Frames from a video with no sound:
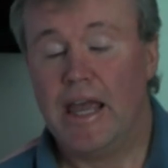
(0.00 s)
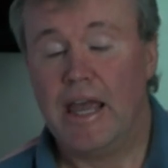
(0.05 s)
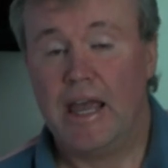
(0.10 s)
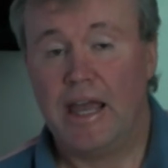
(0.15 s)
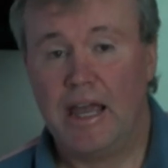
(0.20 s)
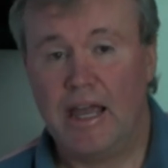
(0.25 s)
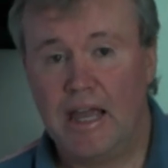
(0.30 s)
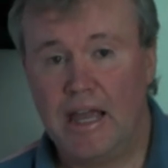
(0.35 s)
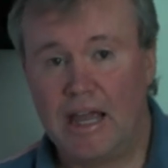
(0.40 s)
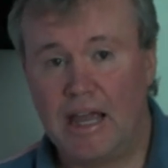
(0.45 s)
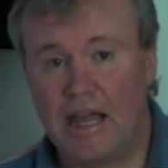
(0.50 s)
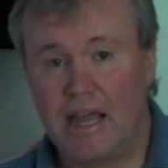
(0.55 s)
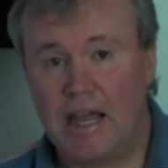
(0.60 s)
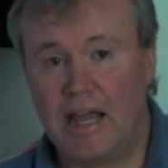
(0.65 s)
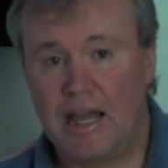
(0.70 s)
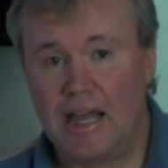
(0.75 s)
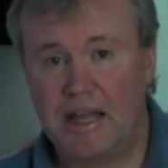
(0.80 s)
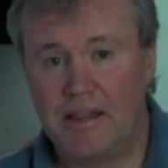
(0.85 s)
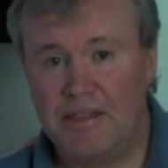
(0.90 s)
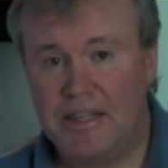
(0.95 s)

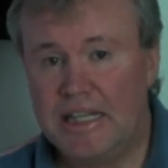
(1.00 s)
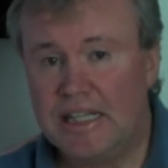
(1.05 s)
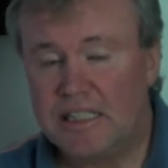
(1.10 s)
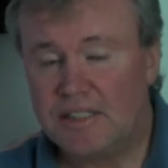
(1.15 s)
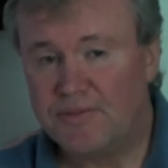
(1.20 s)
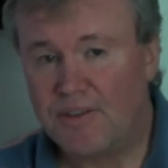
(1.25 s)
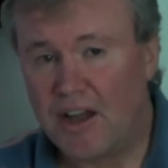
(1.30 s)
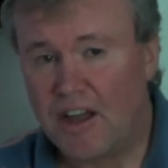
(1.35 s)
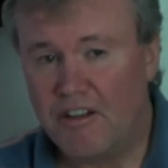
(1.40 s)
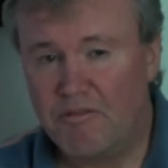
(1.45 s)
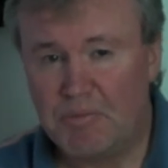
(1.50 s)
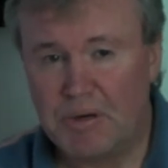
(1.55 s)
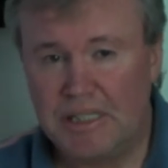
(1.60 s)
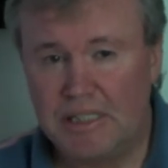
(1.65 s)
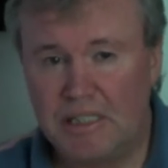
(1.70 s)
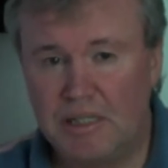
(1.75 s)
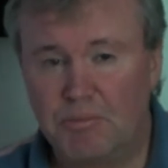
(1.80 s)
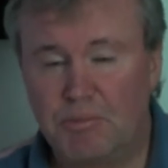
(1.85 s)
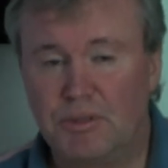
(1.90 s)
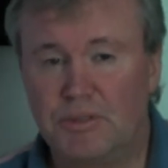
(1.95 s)
And these 5
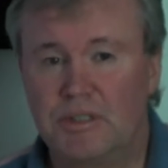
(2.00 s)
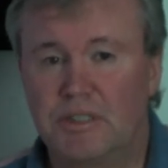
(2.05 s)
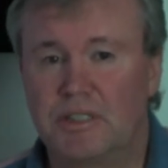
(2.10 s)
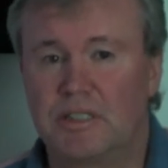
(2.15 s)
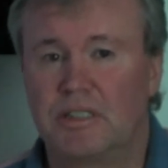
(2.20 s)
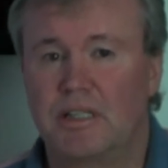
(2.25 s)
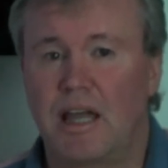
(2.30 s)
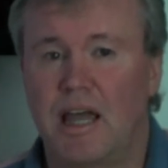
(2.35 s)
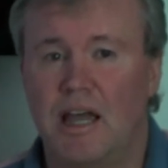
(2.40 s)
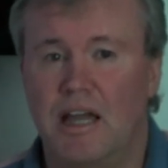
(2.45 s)
principles